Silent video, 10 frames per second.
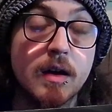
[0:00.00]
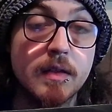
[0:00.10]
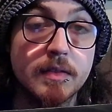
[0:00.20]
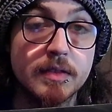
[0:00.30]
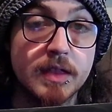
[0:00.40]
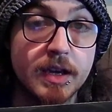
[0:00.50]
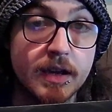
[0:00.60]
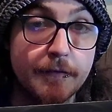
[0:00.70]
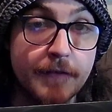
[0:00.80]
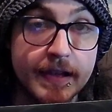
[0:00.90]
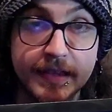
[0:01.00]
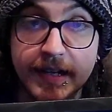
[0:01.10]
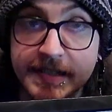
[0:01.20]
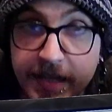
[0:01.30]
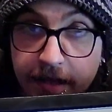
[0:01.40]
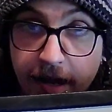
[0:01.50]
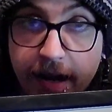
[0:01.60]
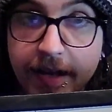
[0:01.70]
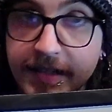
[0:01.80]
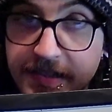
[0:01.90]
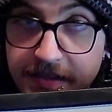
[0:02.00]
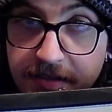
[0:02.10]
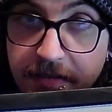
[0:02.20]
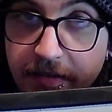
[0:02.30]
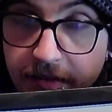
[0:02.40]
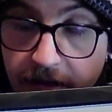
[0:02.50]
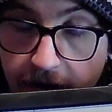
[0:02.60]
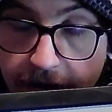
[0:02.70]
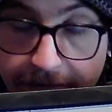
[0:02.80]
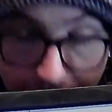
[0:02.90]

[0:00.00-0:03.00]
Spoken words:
The fact that I said it, and if I